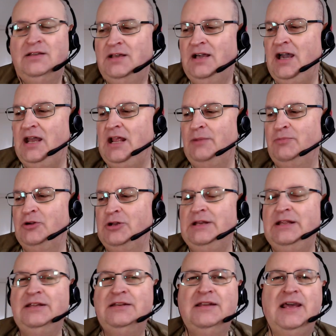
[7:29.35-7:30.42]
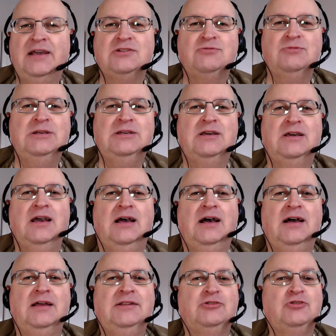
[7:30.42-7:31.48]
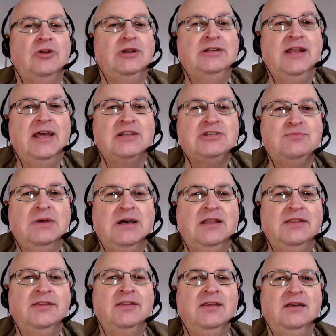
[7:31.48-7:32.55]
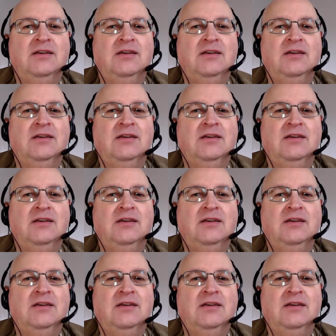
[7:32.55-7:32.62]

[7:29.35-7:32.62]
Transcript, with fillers: And I'll put it in next week, and sorry, next month,